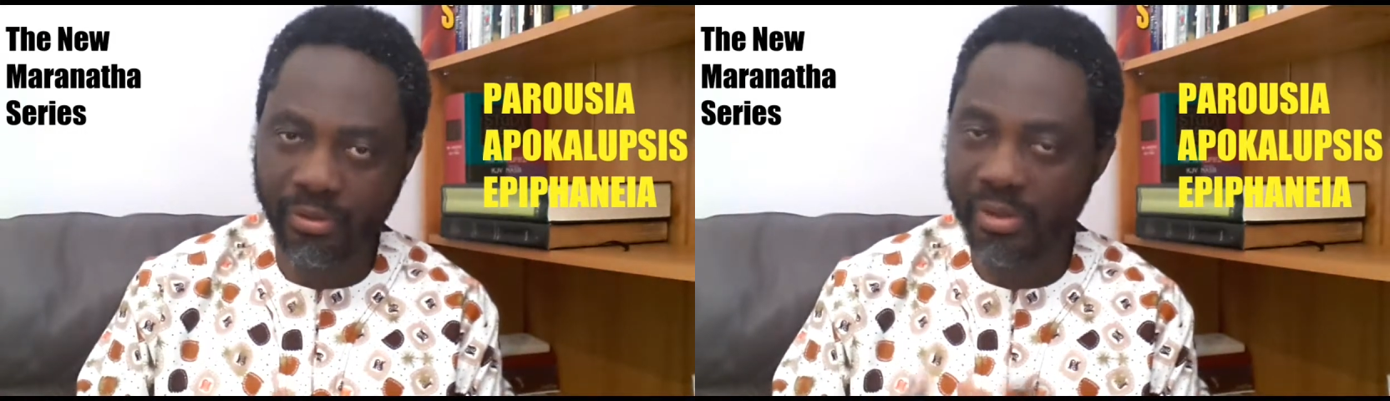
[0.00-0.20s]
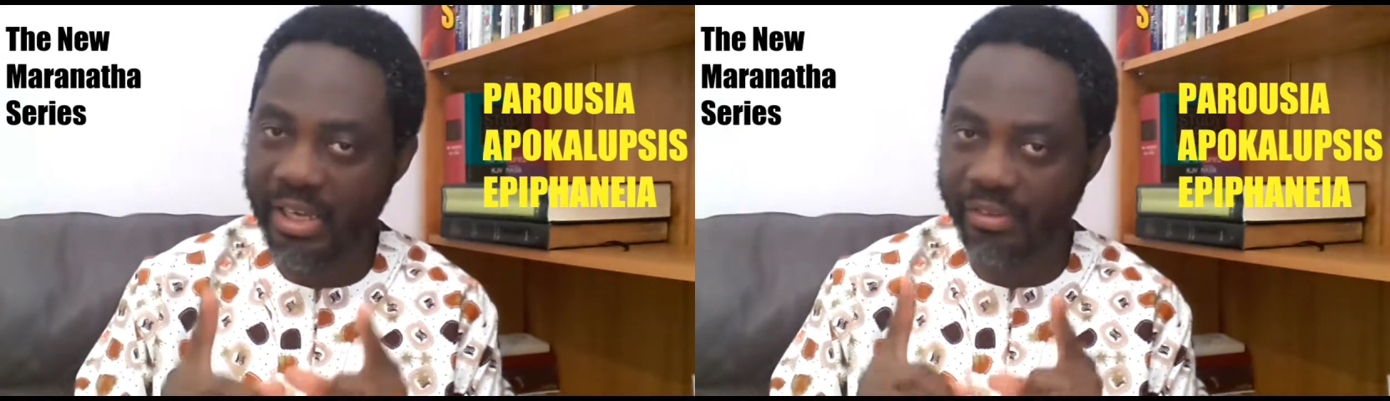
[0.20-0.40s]

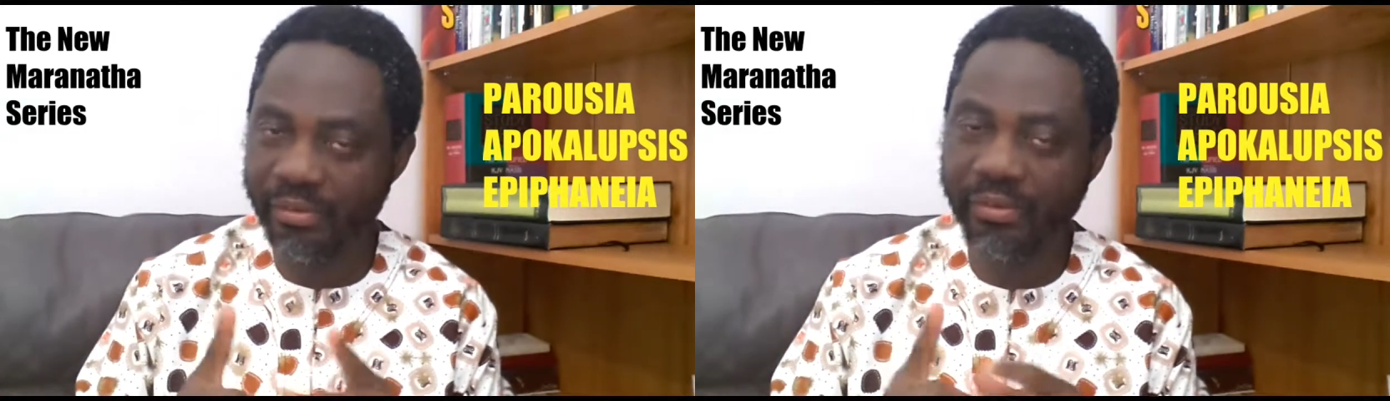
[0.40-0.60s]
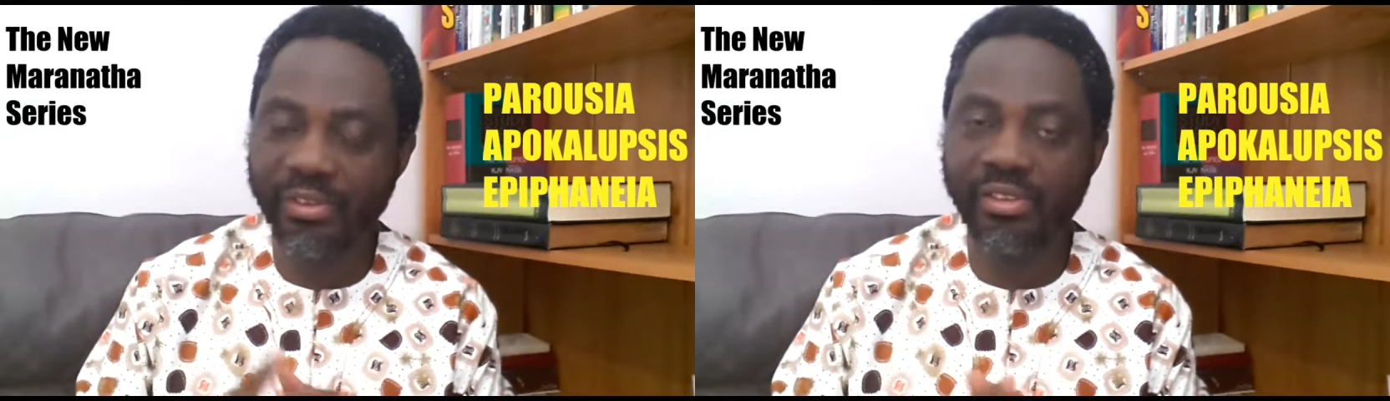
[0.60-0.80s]
So that's
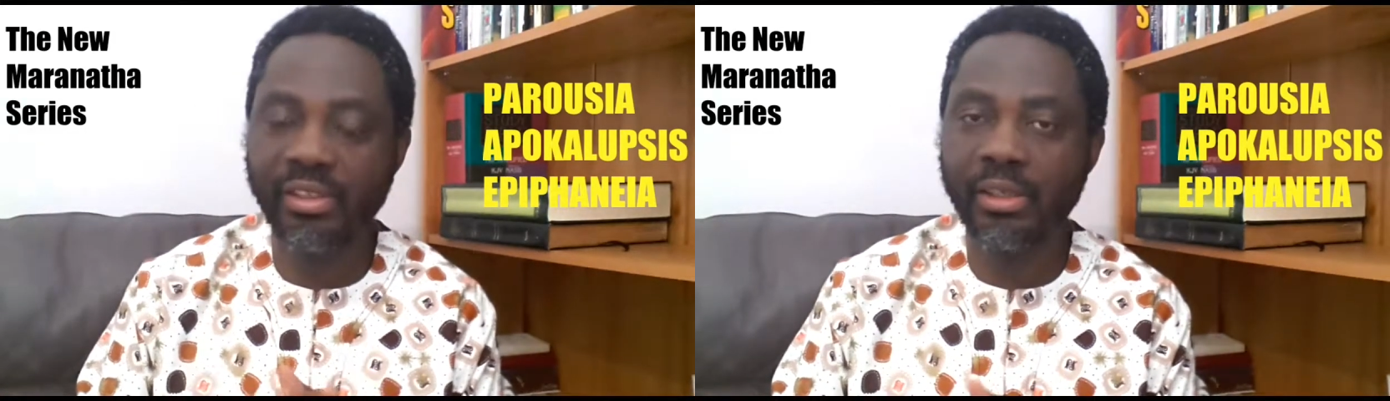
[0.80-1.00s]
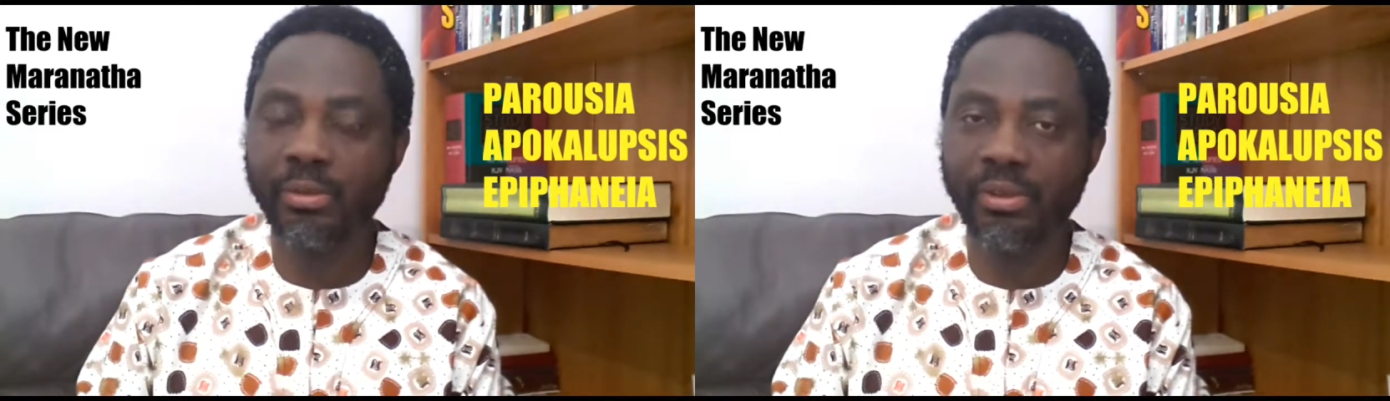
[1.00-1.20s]
the first
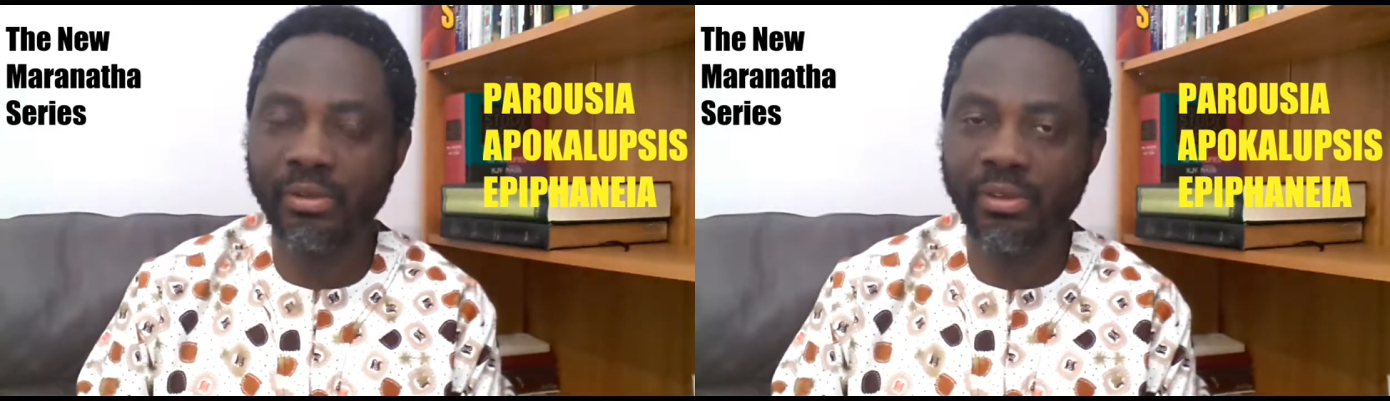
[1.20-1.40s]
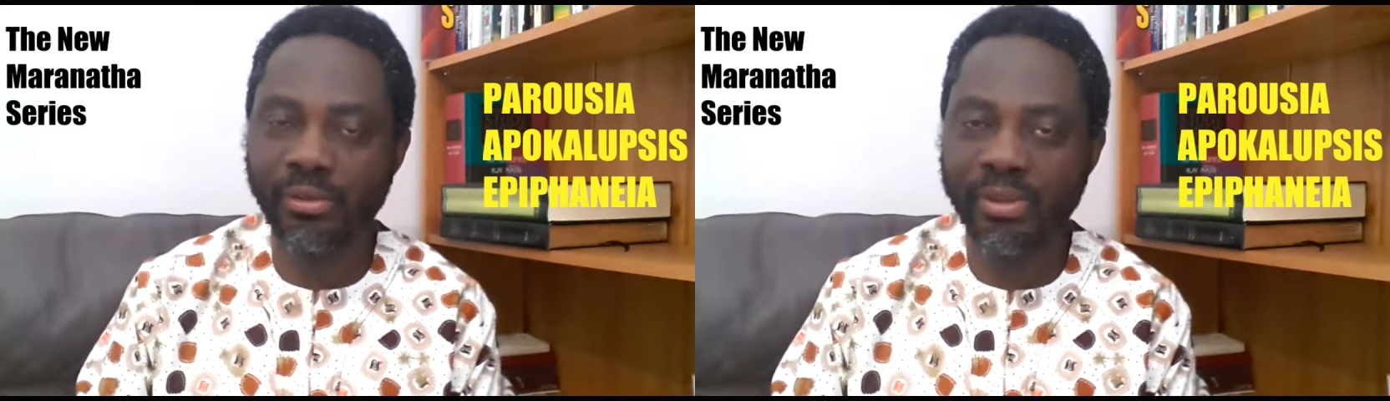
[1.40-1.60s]
thing I
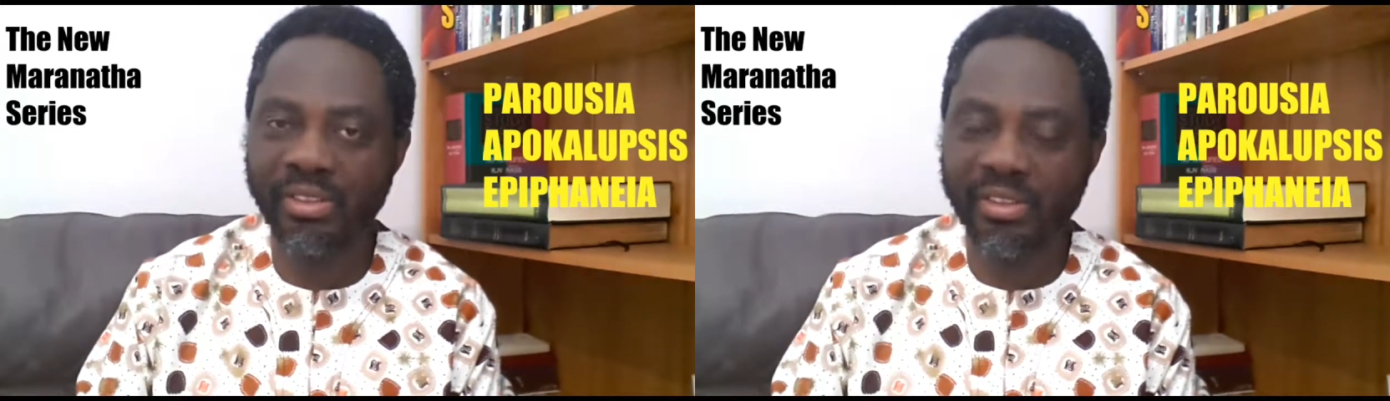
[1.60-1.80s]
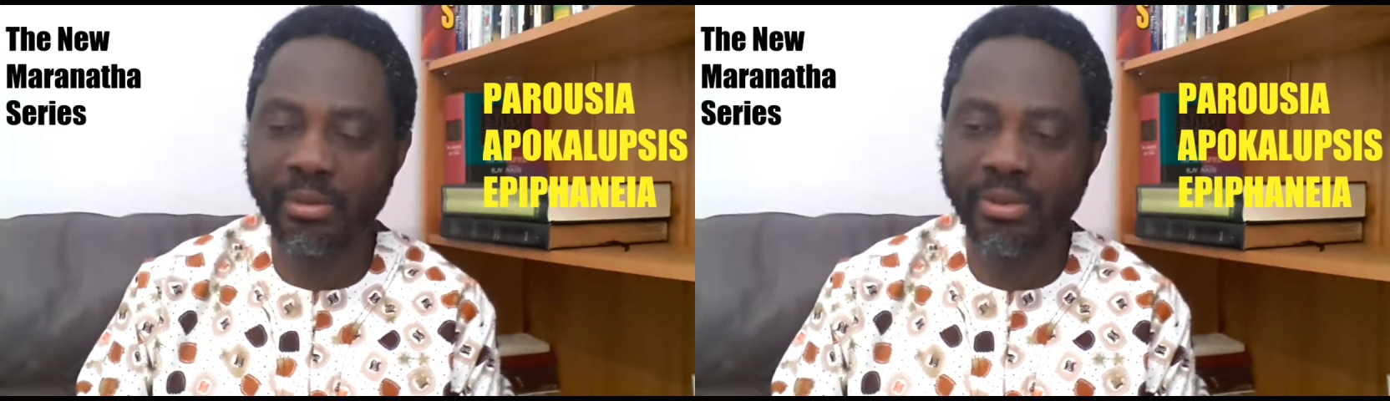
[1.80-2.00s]
want us to
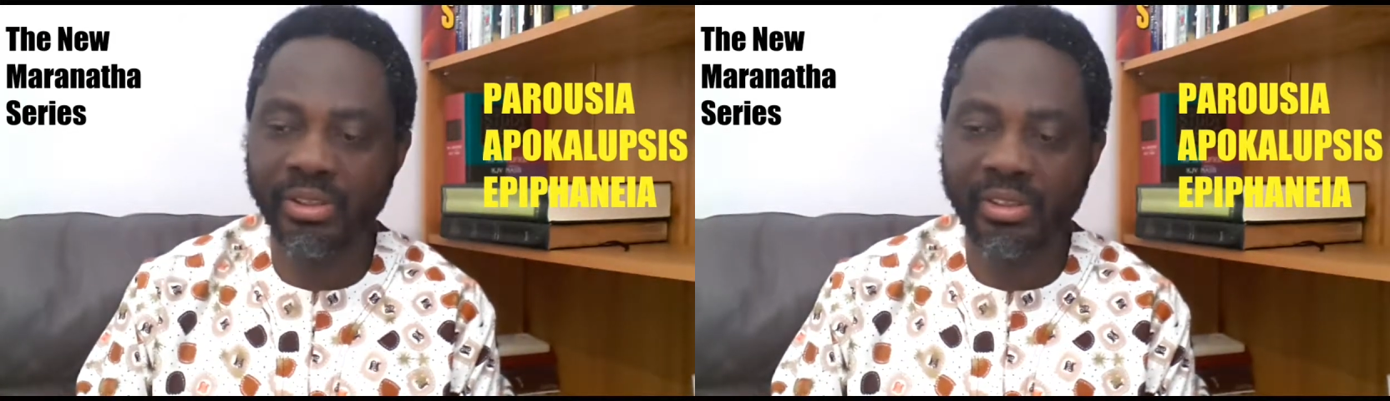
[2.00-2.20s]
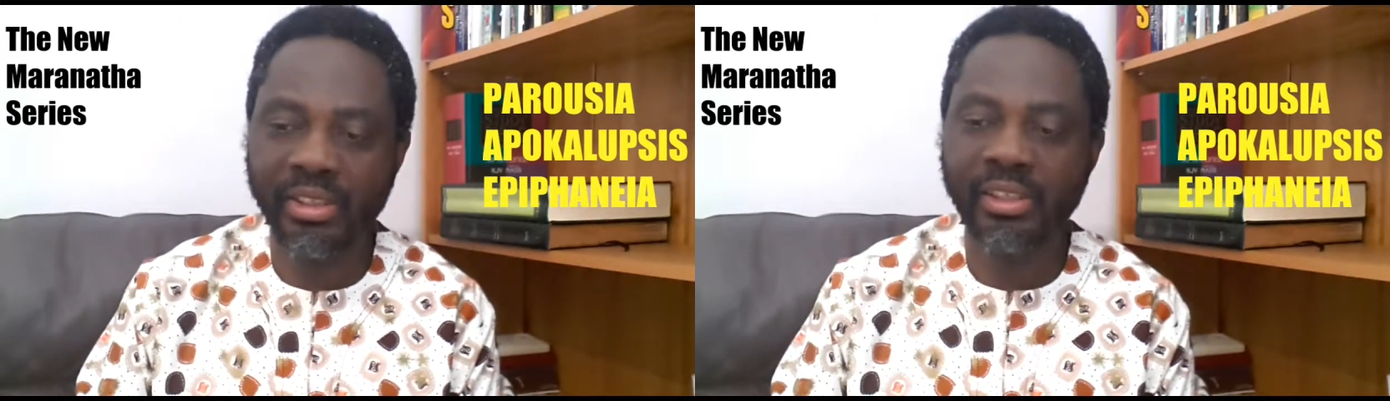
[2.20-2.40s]

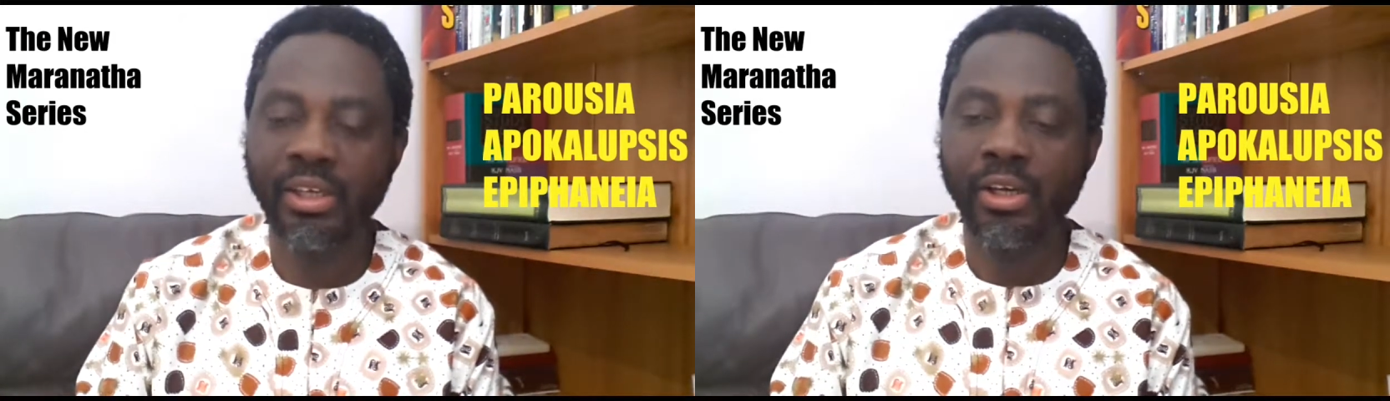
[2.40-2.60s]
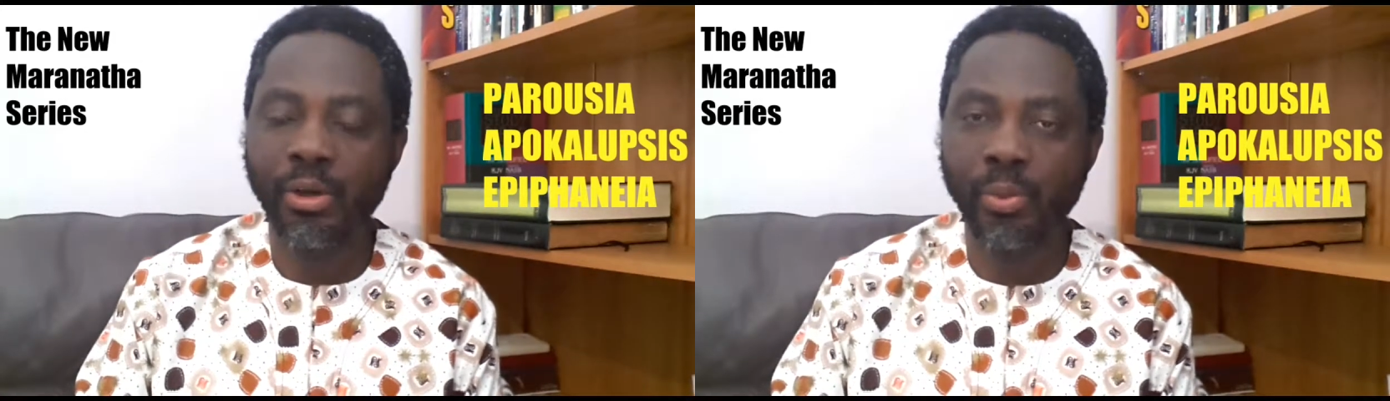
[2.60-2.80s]
establish that
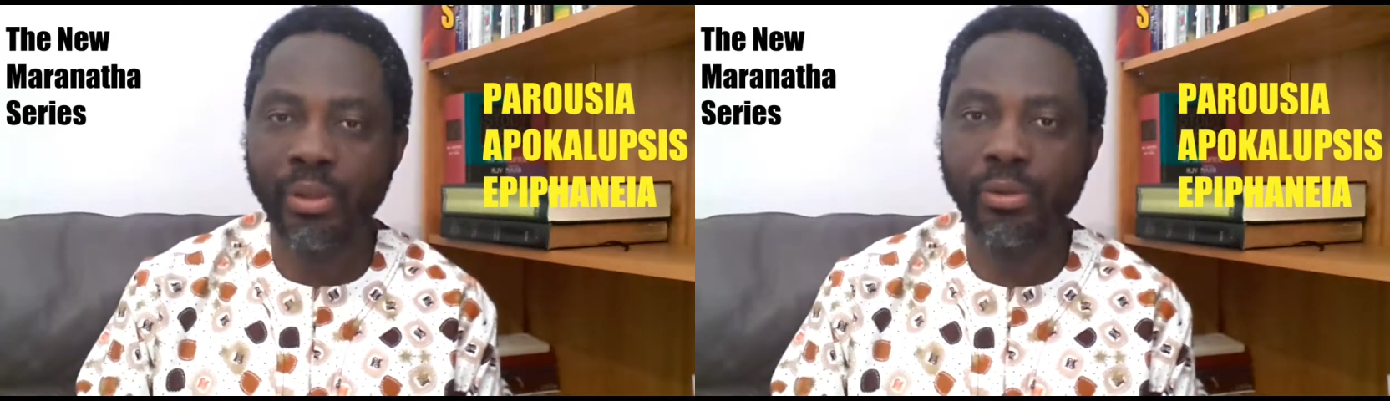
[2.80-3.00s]
we're